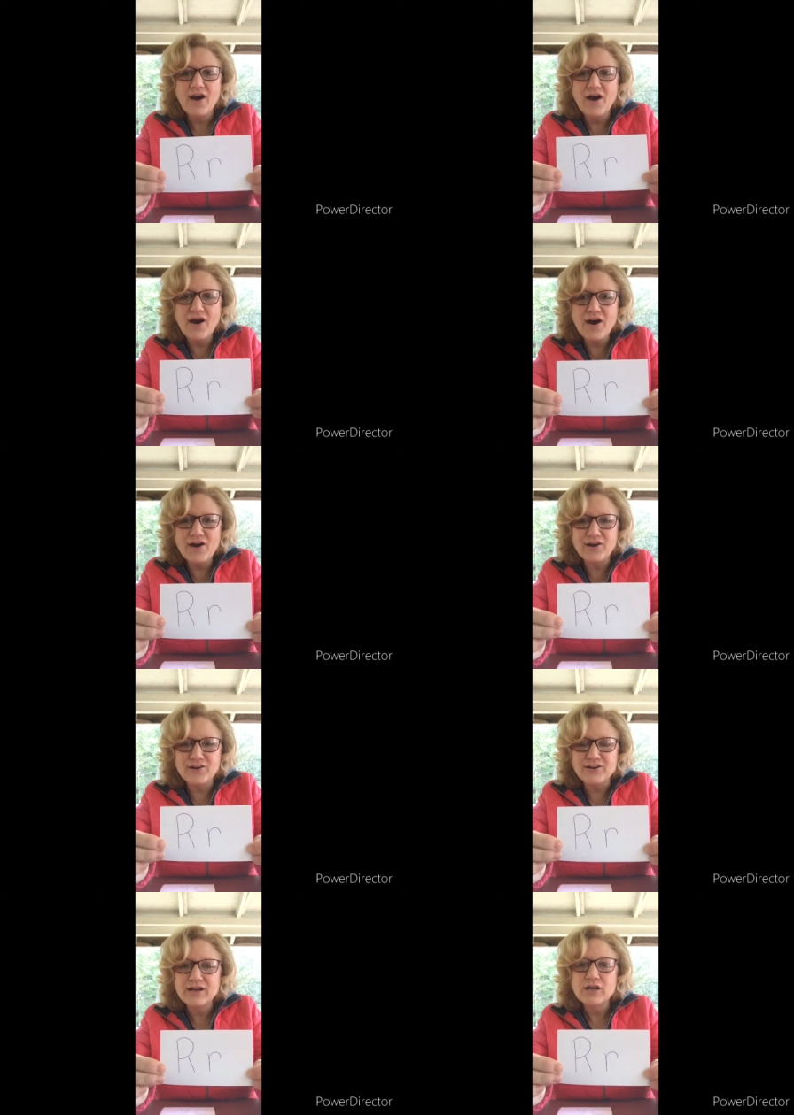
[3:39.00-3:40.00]

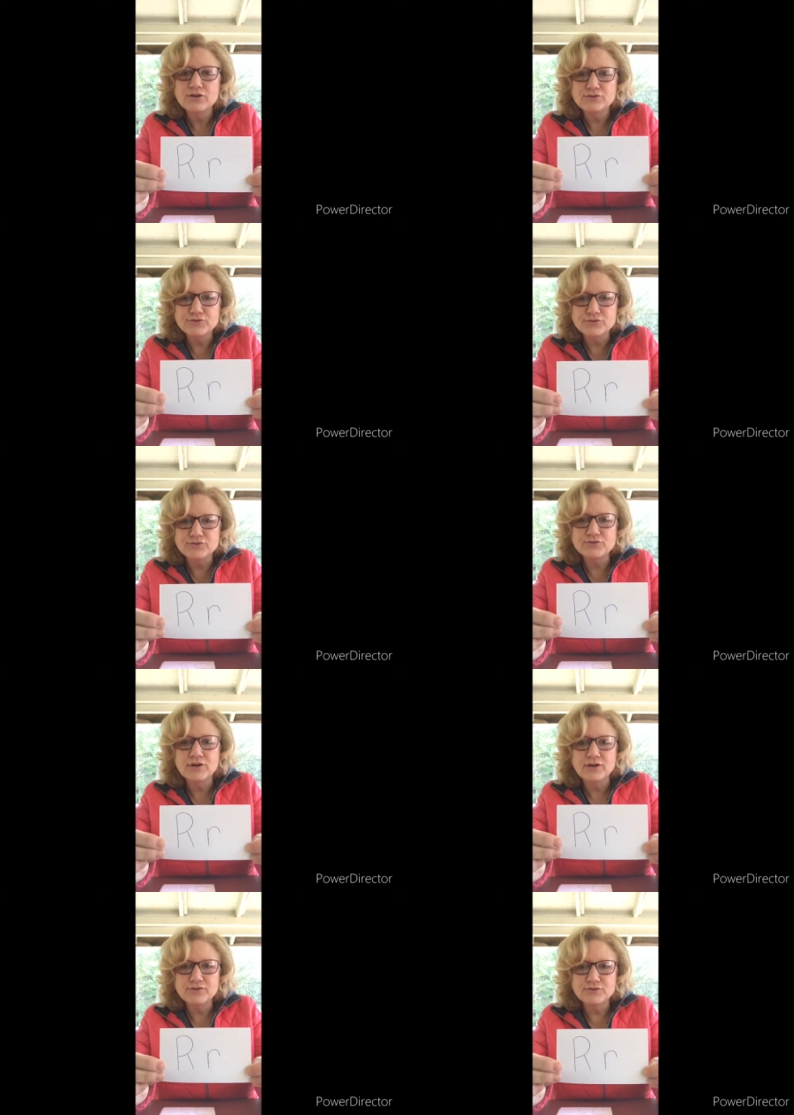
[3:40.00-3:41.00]
R, er,
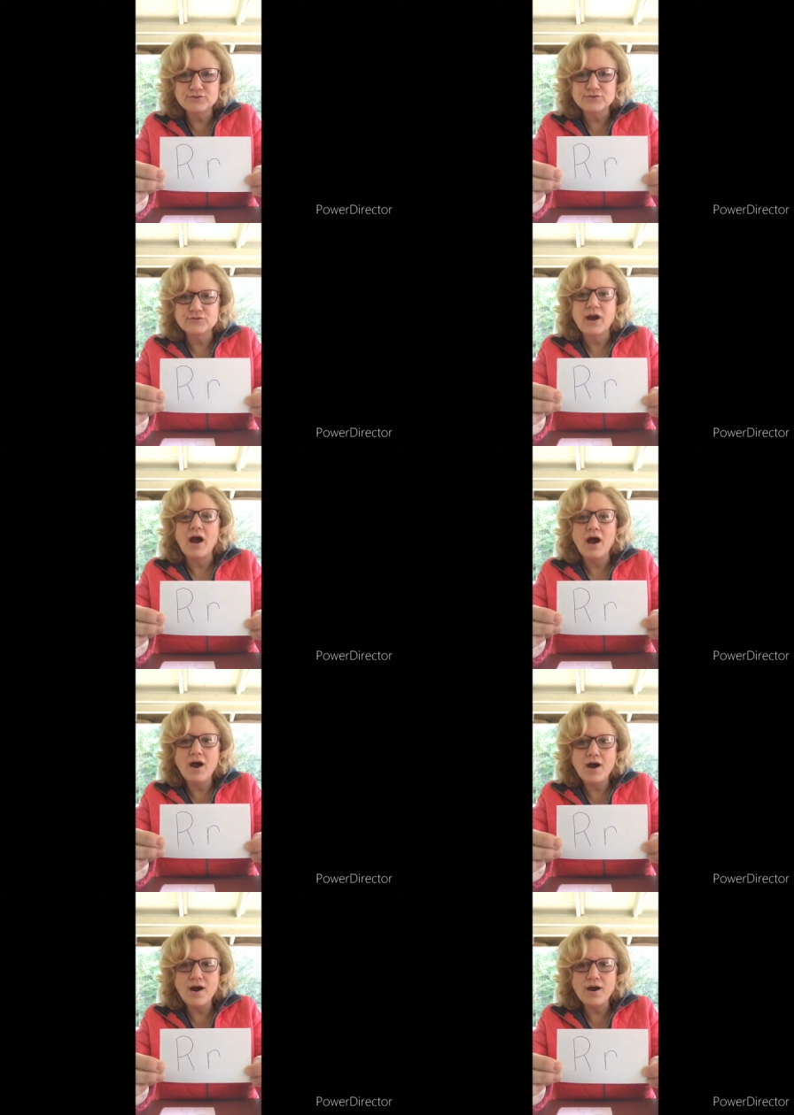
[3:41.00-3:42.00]
er,
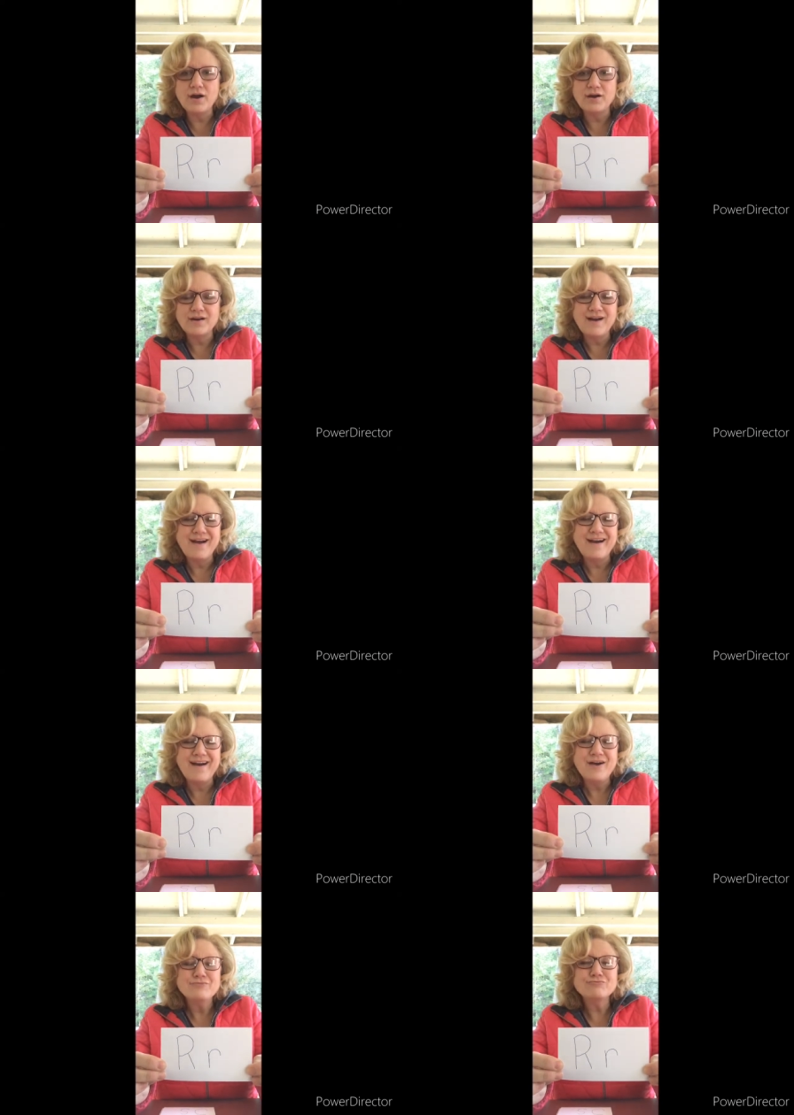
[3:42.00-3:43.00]
R.
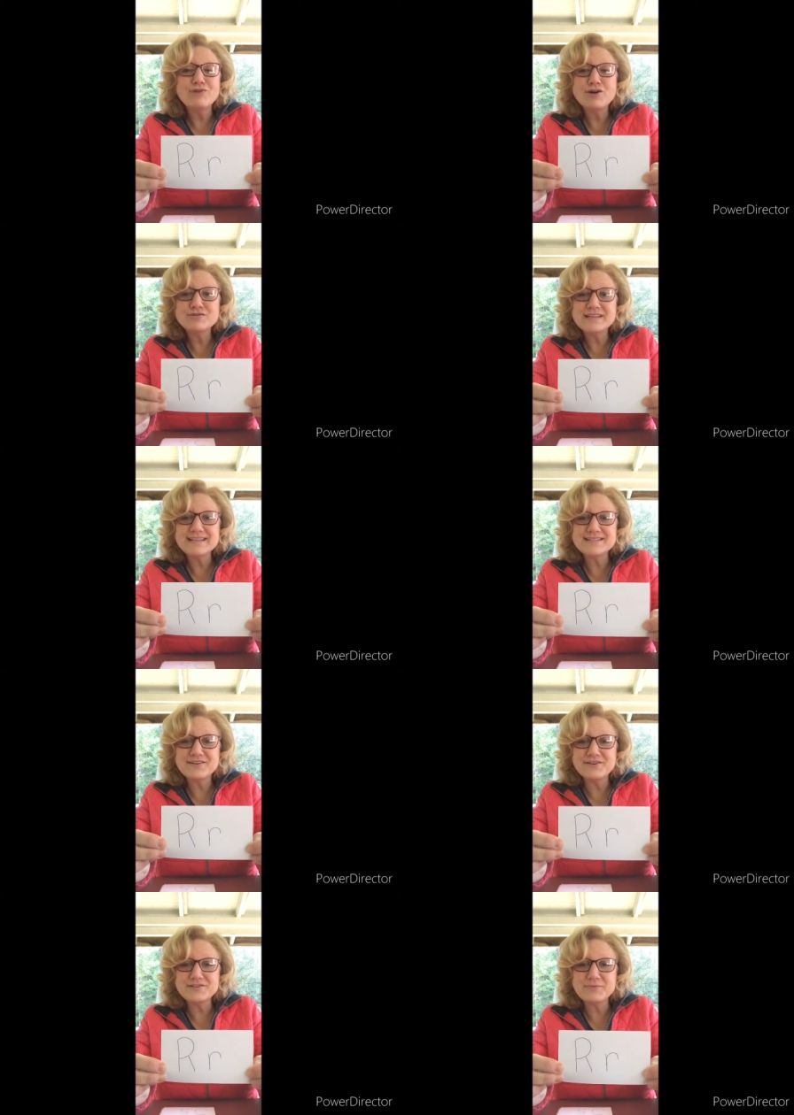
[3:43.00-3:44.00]
Rosie
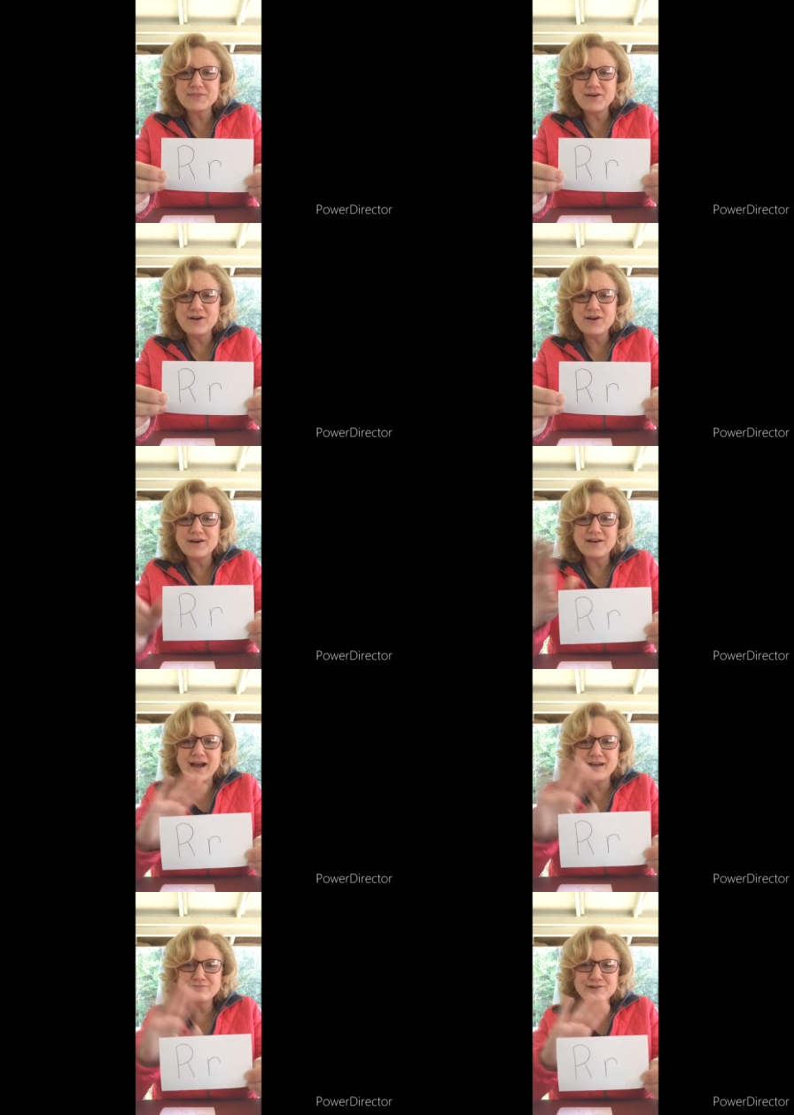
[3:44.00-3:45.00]
starts with R. Hi,